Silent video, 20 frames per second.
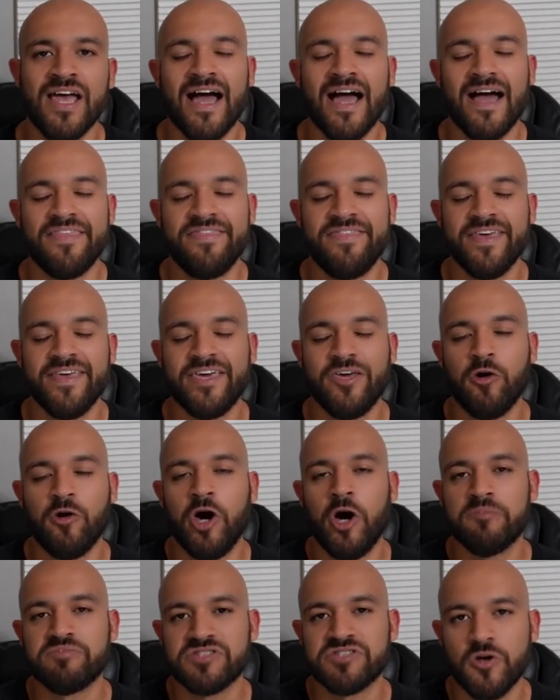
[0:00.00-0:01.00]
I think he'll
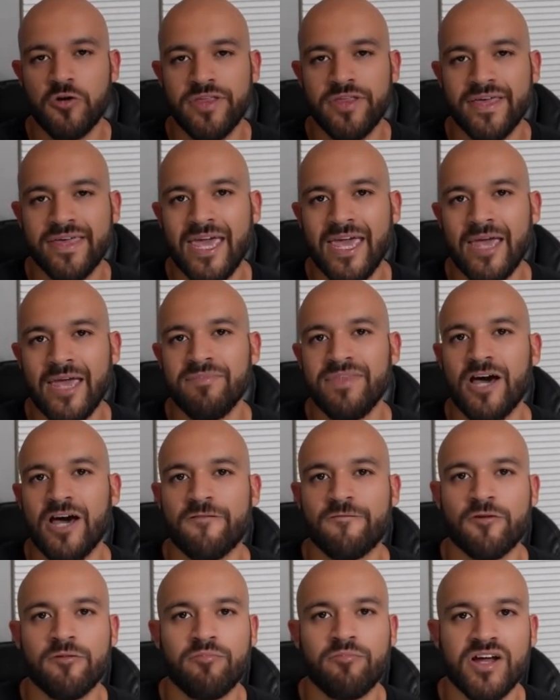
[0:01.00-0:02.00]
help slow the game down
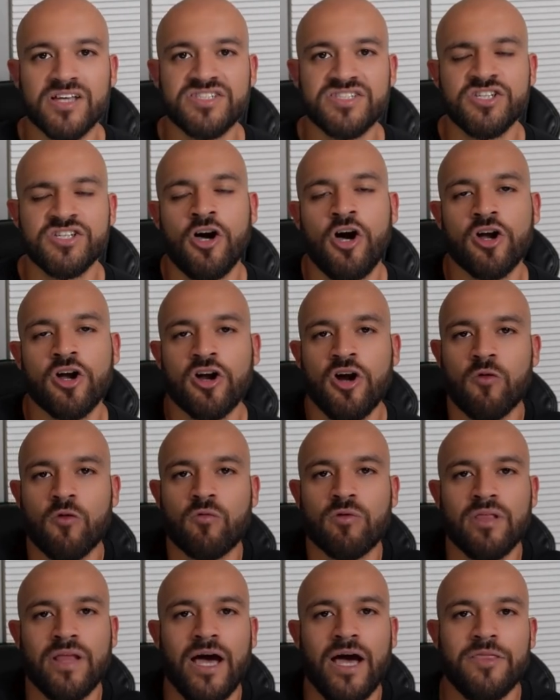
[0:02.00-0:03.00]
for Bryce Young,
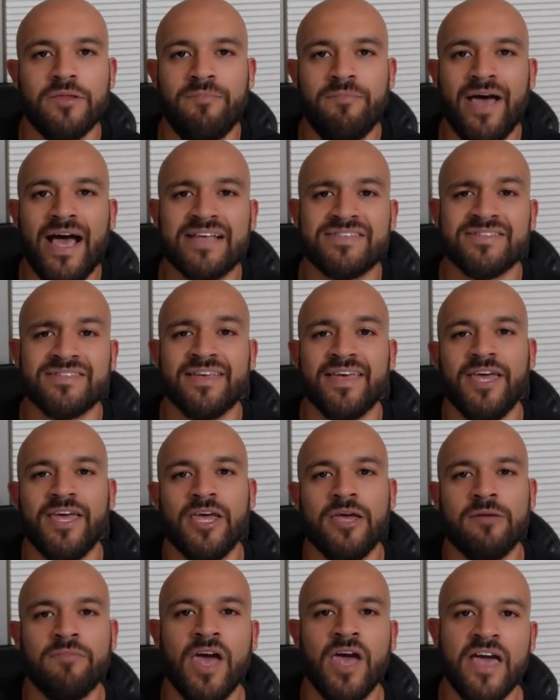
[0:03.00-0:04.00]
rely on the passing
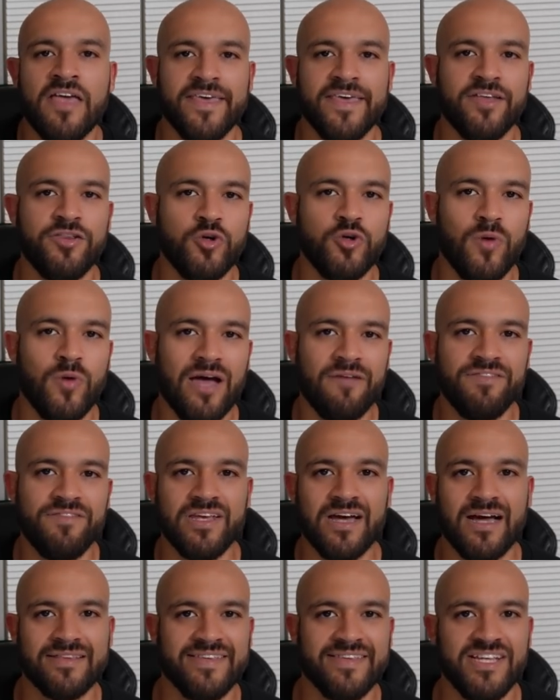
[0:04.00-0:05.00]
game. They do have
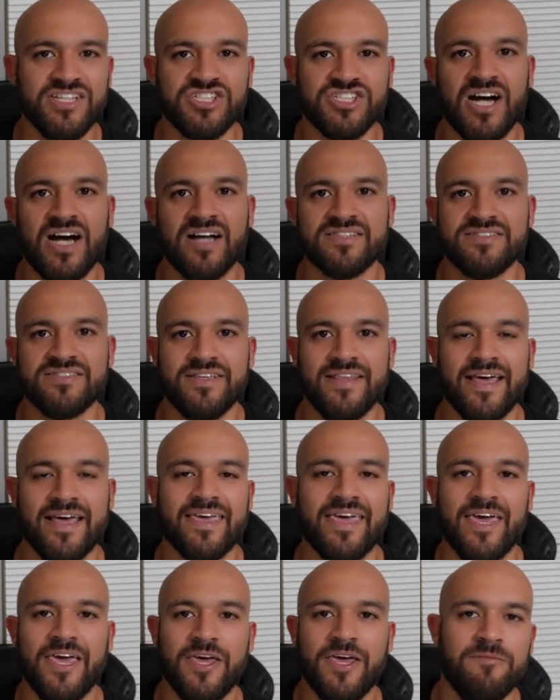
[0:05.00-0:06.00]
Deontay Johnson that
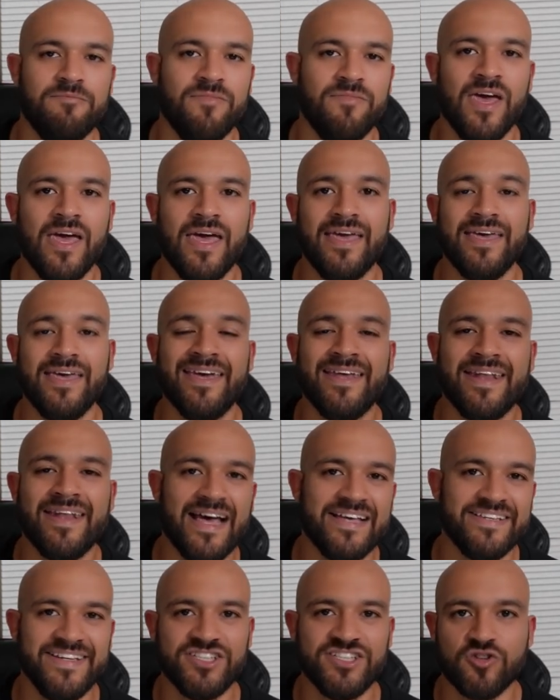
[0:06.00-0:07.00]
came in
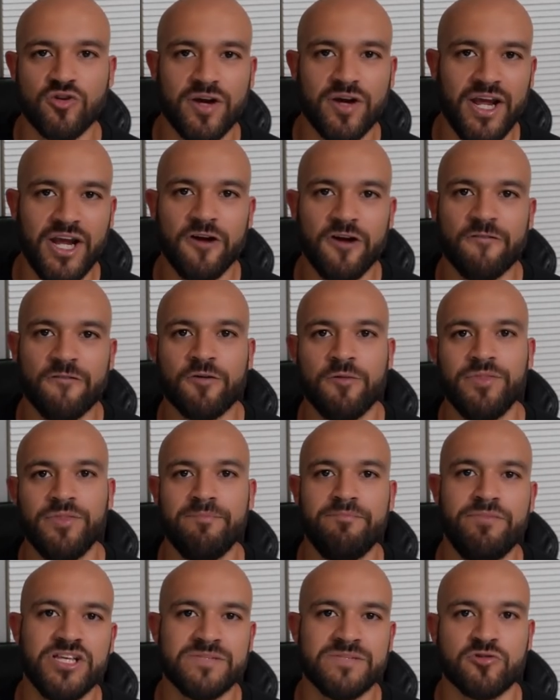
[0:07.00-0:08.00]
as a trade from the
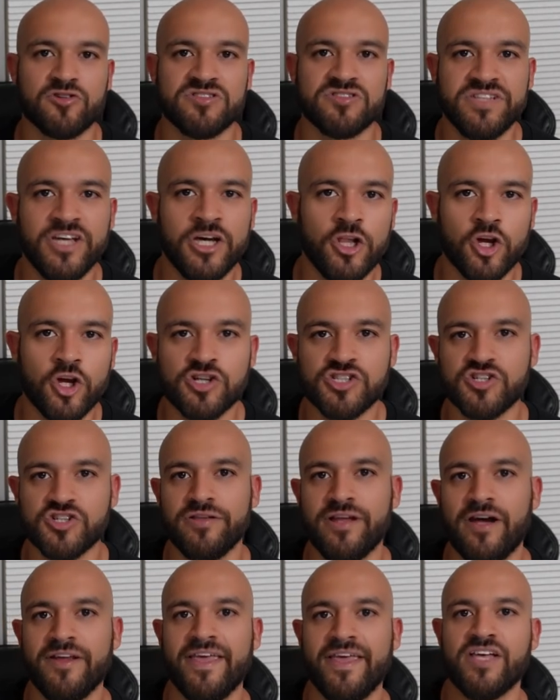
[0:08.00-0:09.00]
Pittsburgh Steelers. So
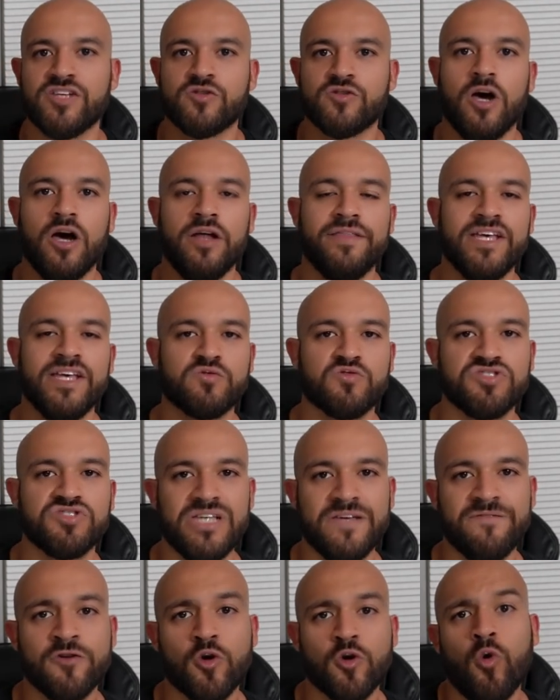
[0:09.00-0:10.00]
now he has a nice
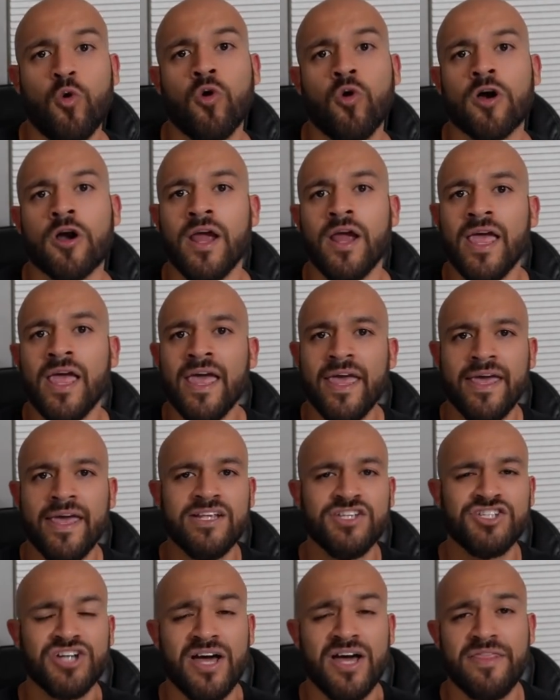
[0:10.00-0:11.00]
receiving core
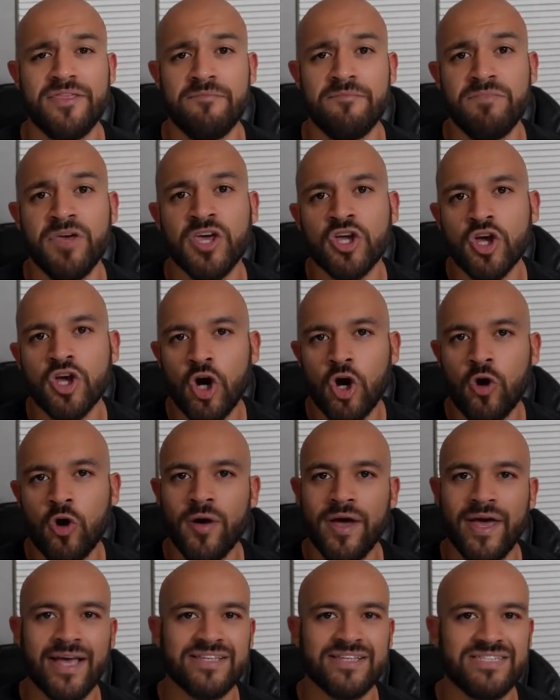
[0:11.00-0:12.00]
in Jonathan Mingo,
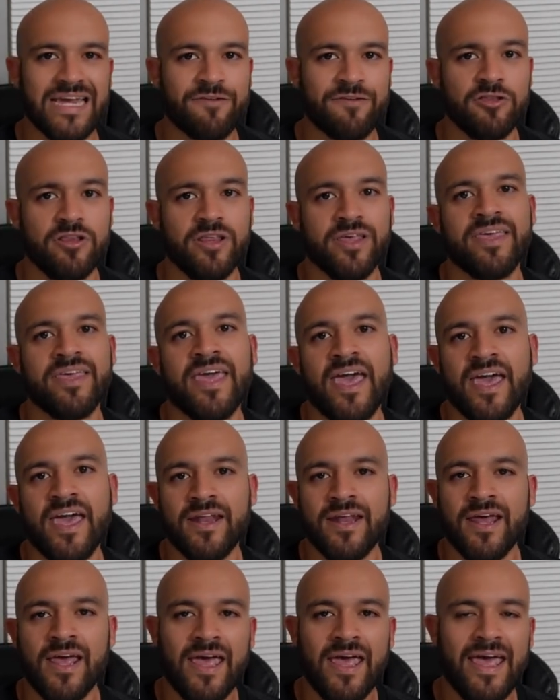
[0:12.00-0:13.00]
Xavier
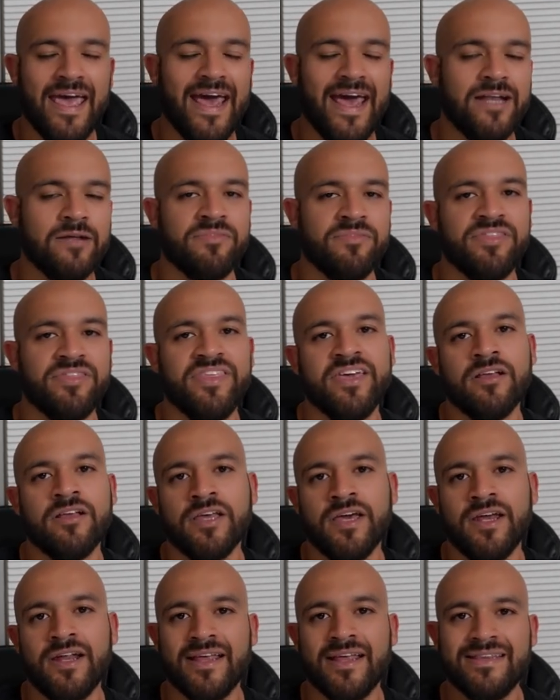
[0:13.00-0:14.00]
Leggett, Adam
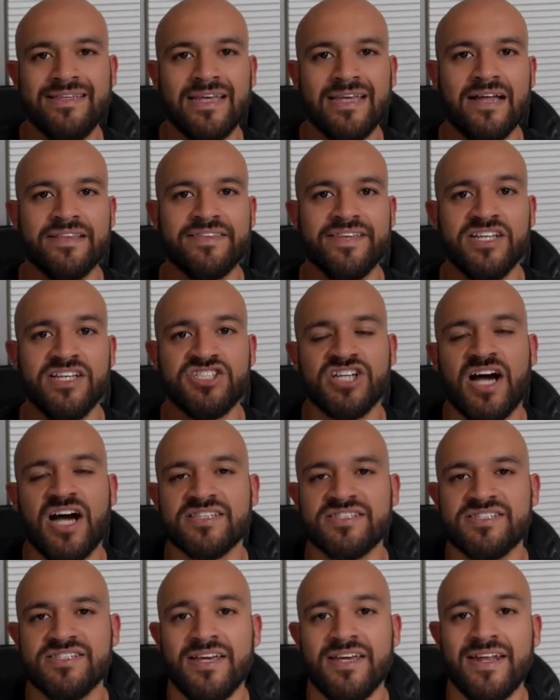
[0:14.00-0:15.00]
Thielen, Deontay
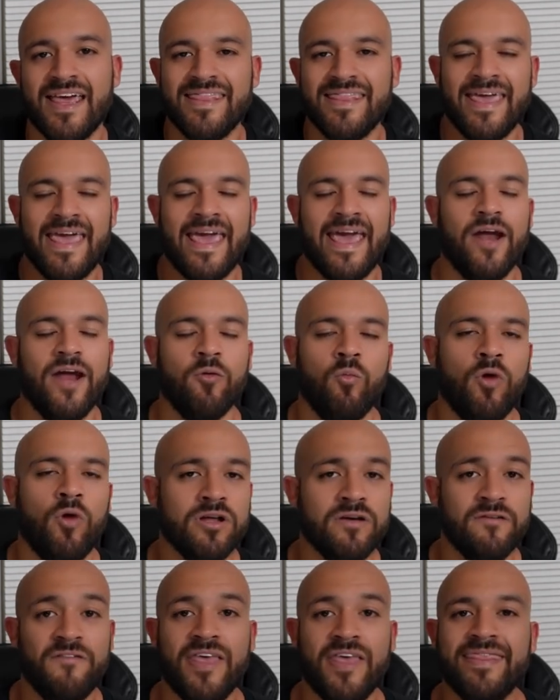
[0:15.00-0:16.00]
Johnson. They had one
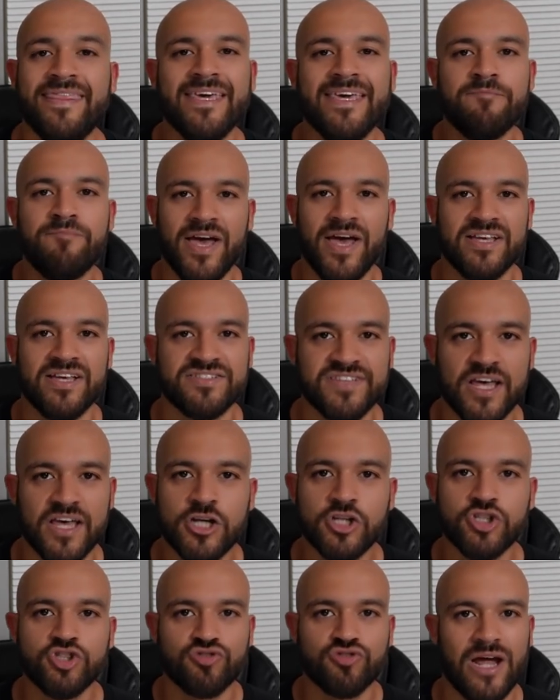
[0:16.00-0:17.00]
of the best
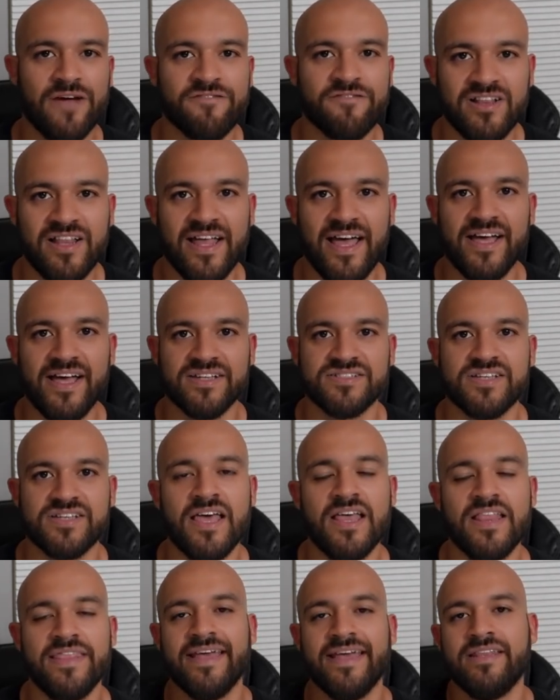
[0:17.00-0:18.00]
draft class.
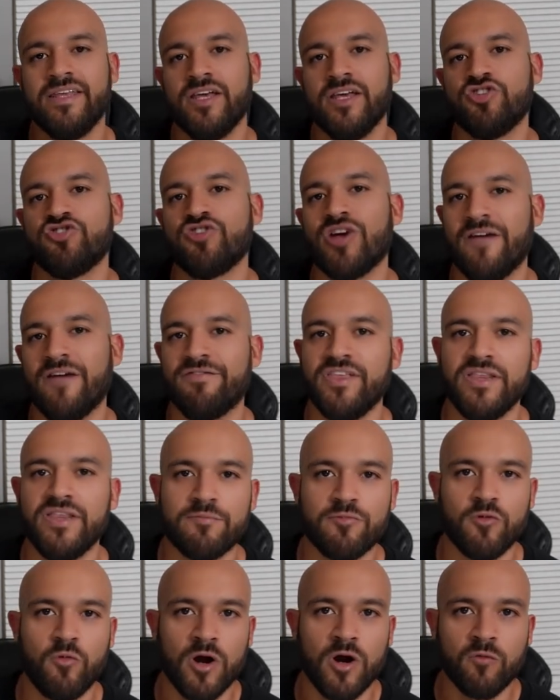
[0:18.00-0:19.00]
They did draft the
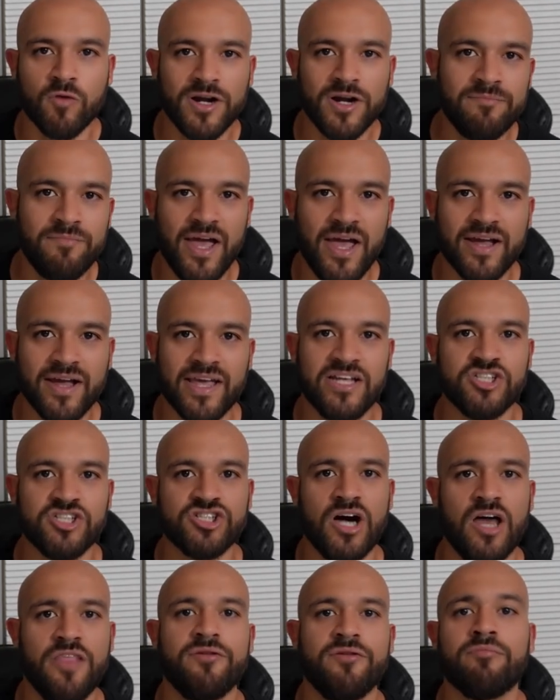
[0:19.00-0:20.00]
number one running back in
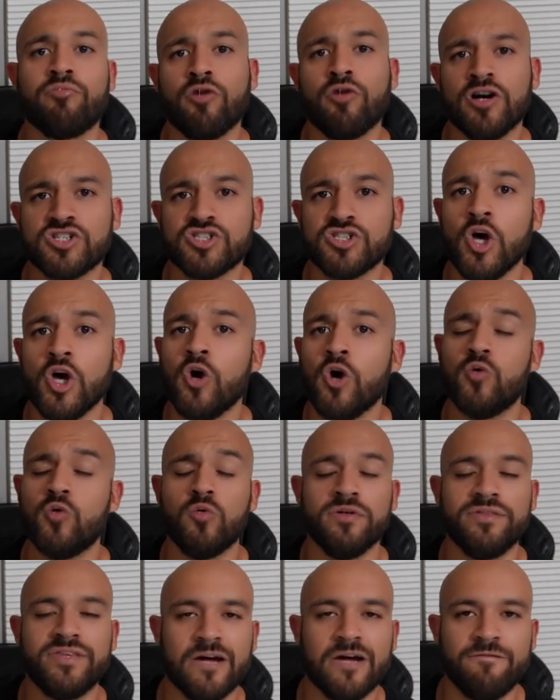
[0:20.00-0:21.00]
Jonathan Brooks, who
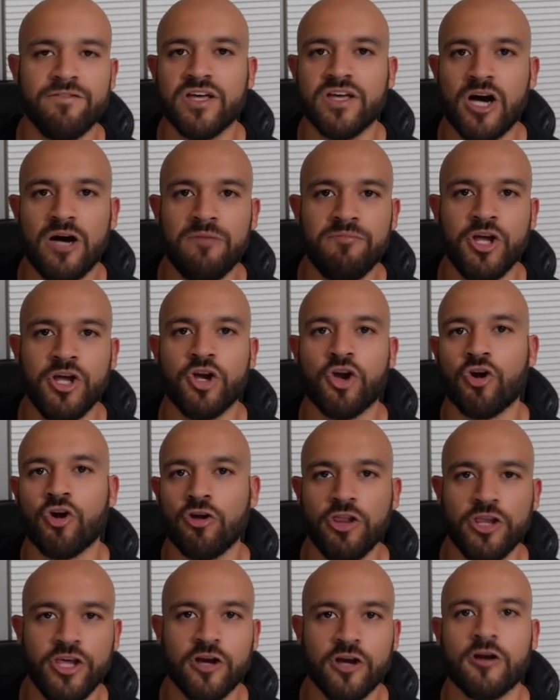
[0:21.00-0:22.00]
would definitely come in
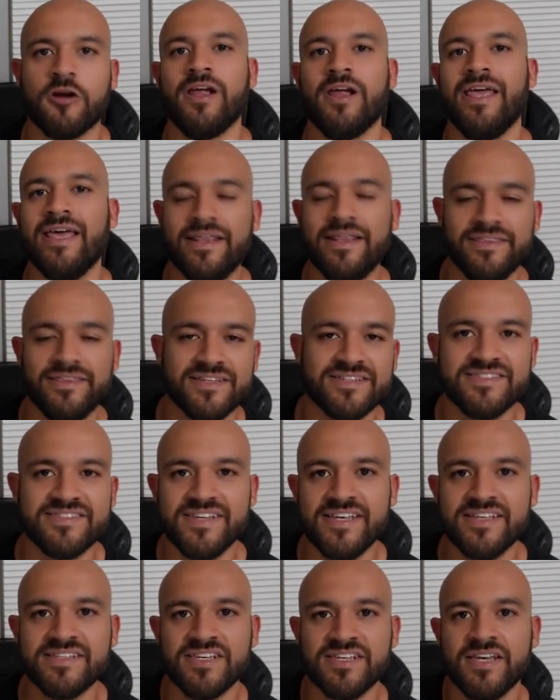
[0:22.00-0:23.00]
earlier in the
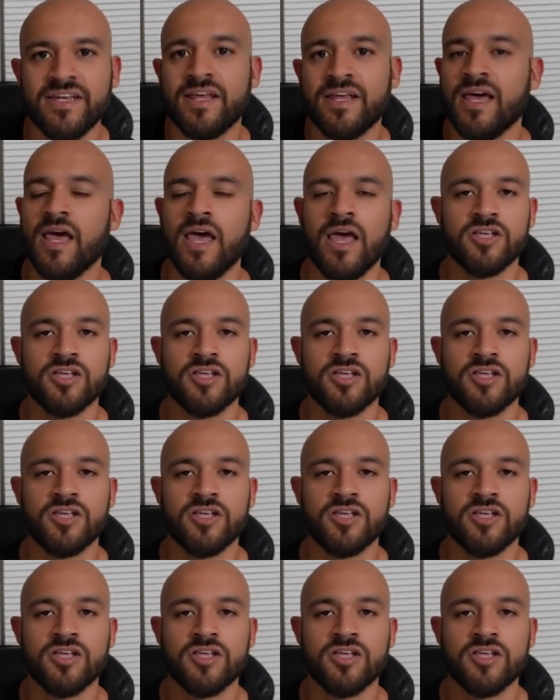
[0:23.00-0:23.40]
season.